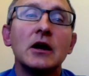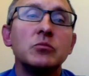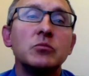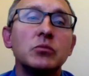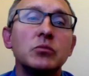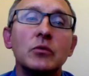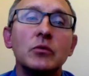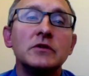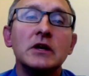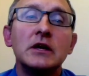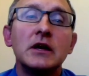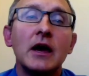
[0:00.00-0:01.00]
up with
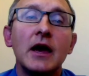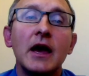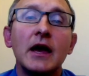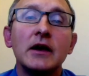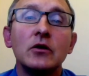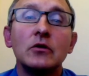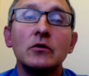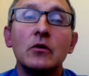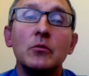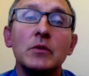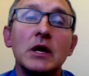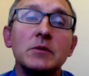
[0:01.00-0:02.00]
DKA
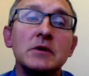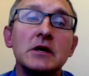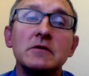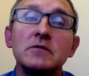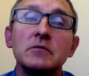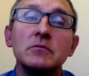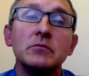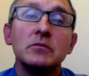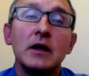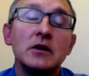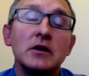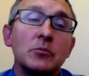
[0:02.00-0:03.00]
or maybe even
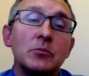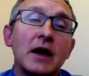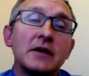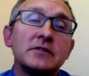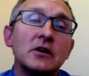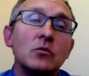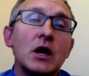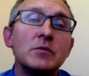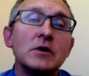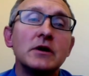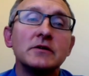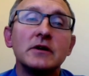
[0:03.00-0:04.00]
end up passing away
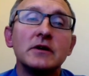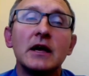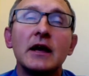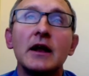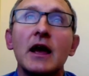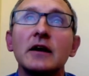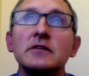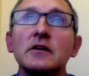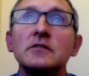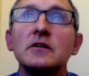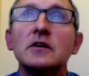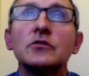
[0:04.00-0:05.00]
because they can't
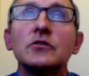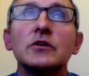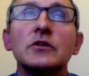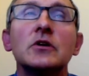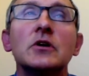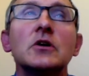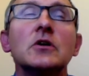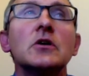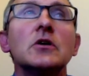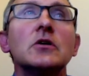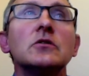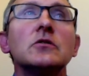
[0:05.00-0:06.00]
access insulin.
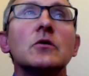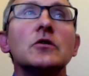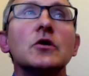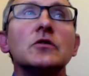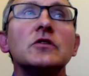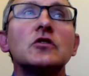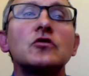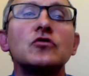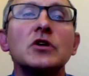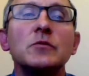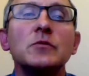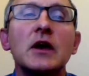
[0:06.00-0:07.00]
So in those
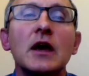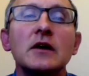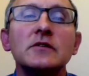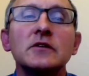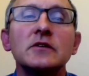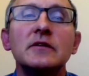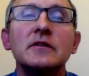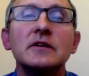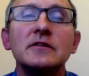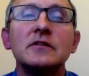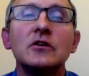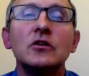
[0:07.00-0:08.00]
extreme cases,
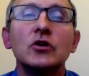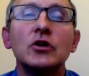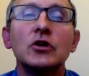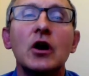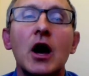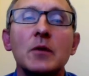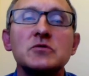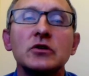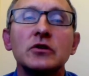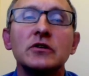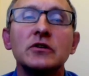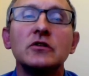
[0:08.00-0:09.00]
this is a good
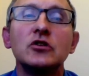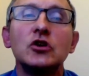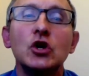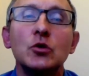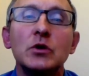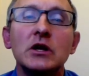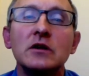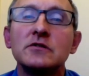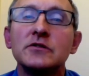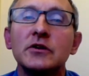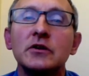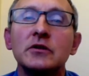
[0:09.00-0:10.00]
option. This is human
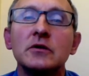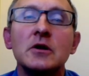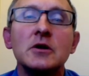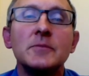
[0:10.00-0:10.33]
insulin.